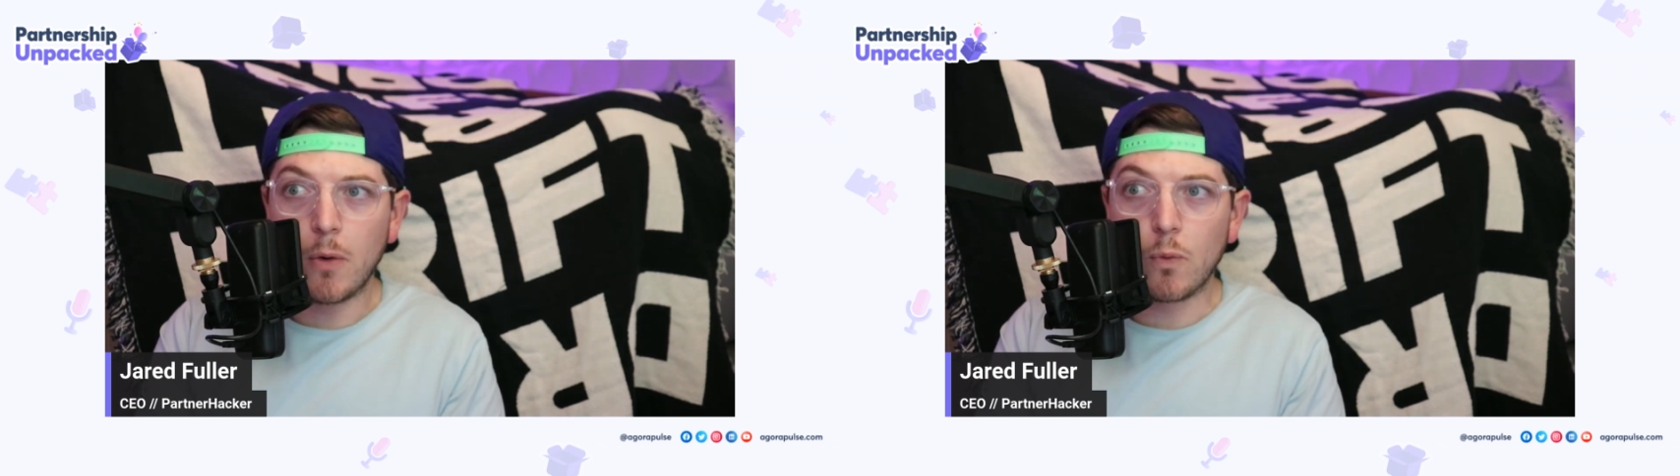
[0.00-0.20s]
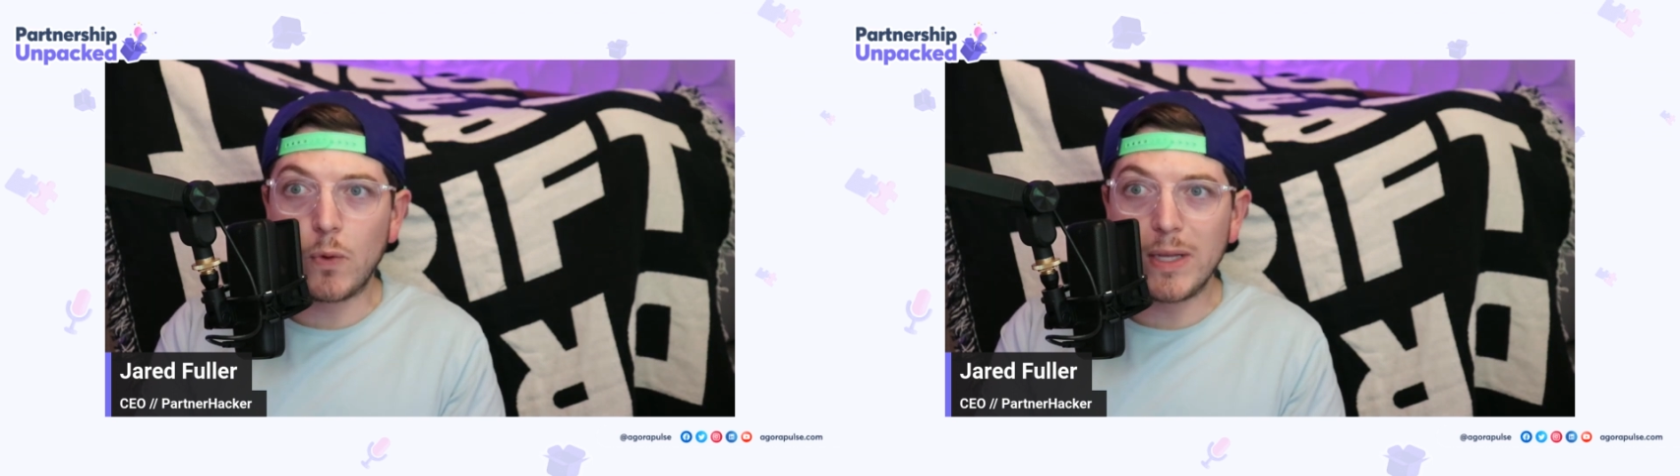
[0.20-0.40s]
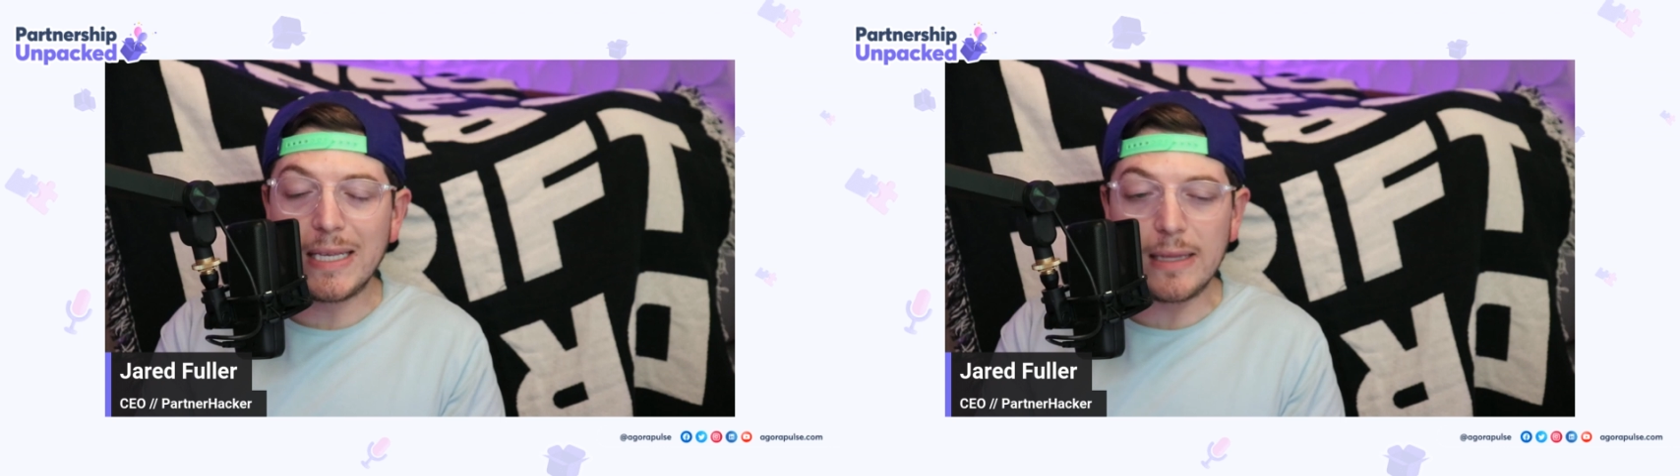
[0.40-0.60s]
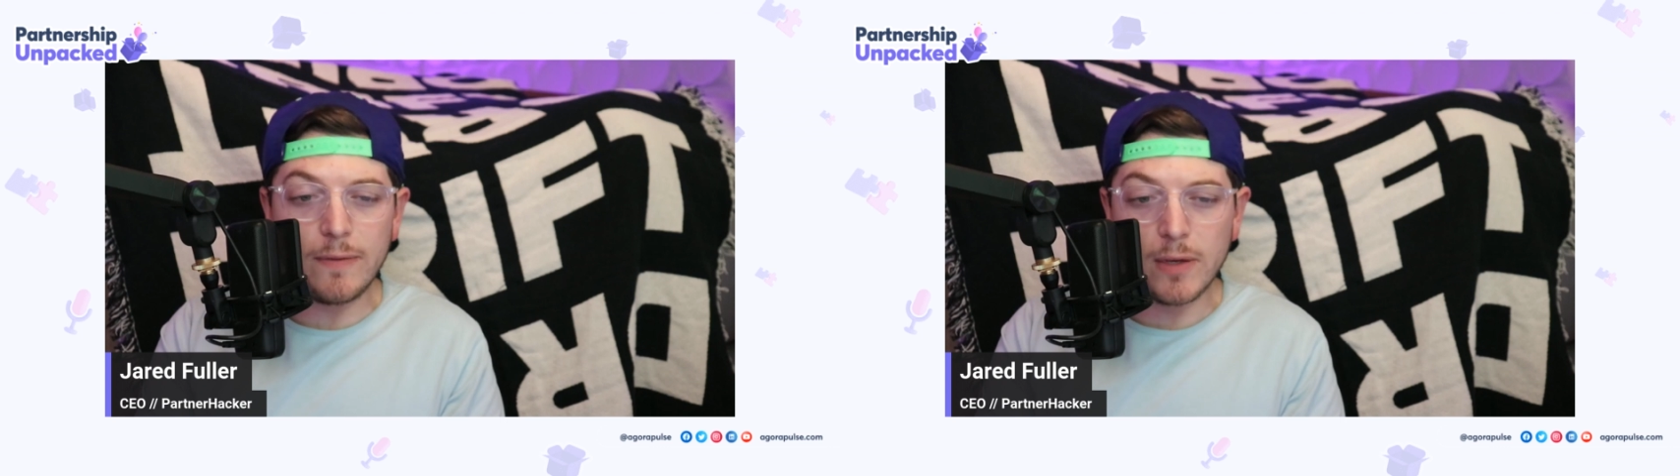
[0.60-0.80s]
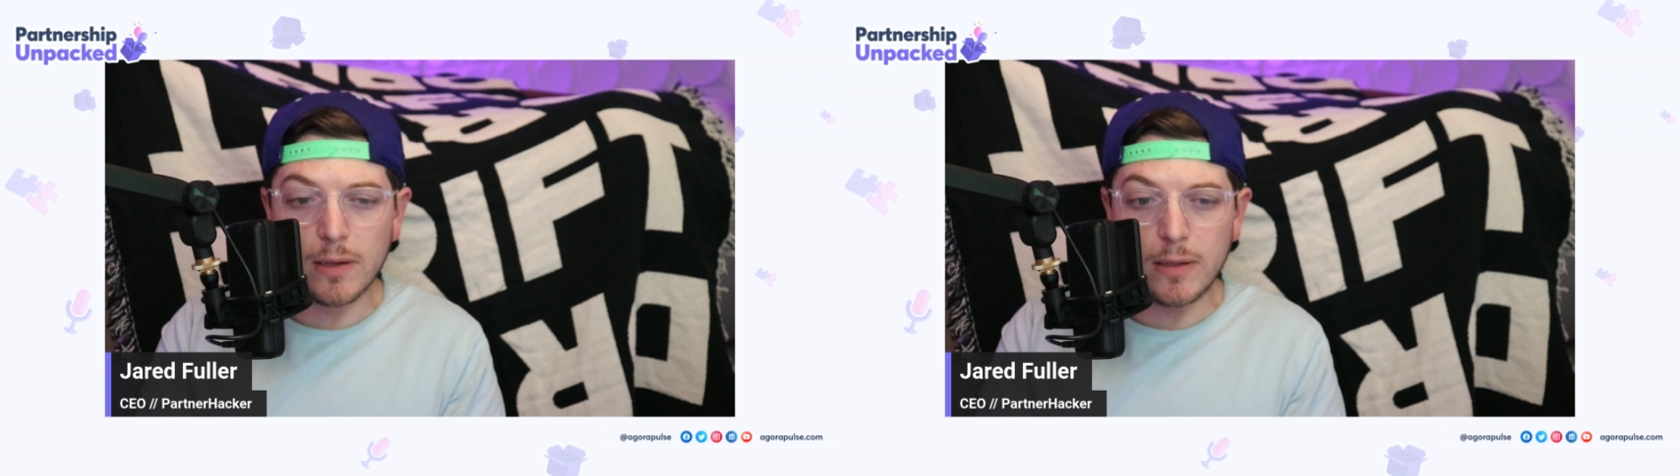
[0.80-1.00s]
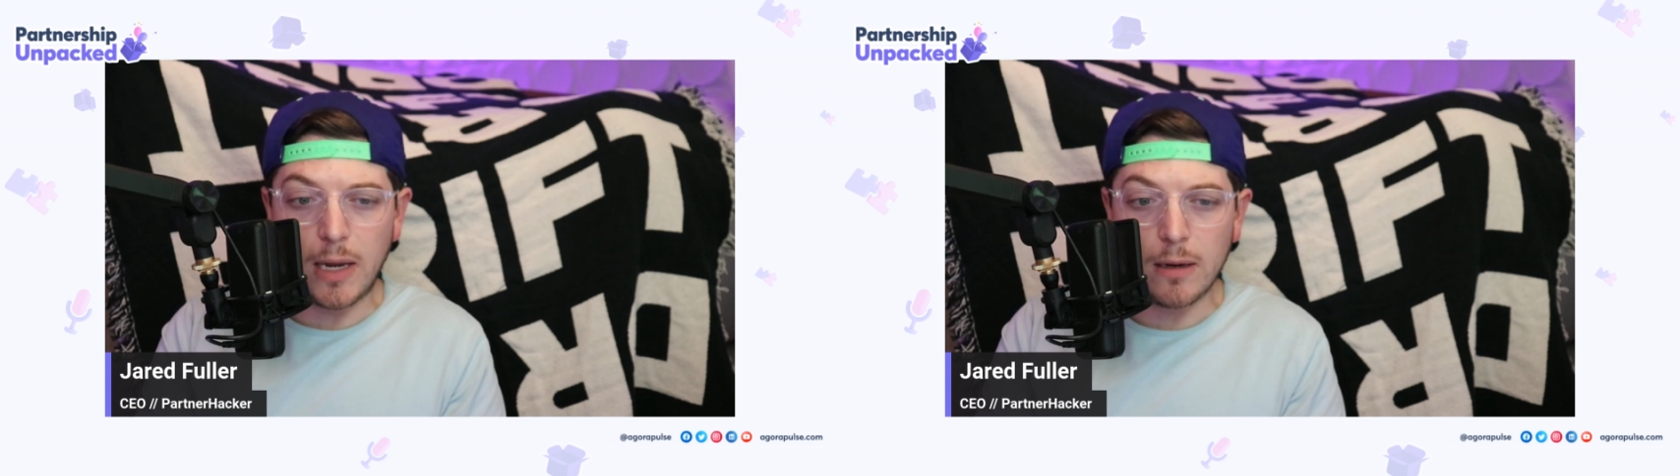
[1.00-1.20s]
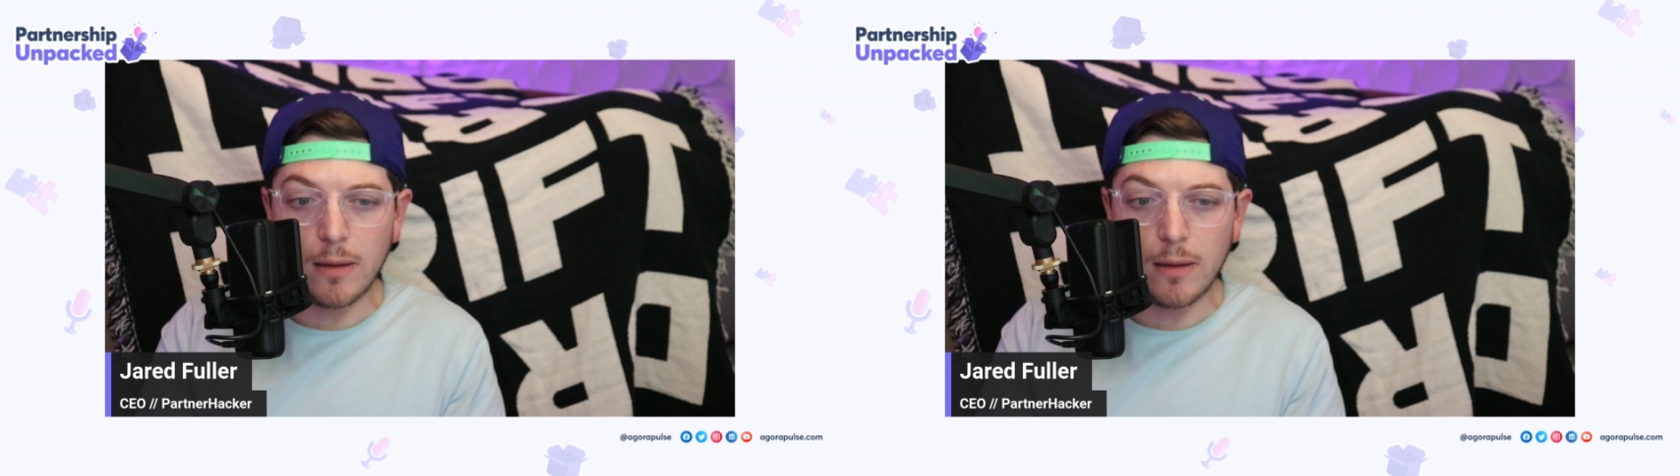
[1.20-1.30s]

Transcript: really lived at the data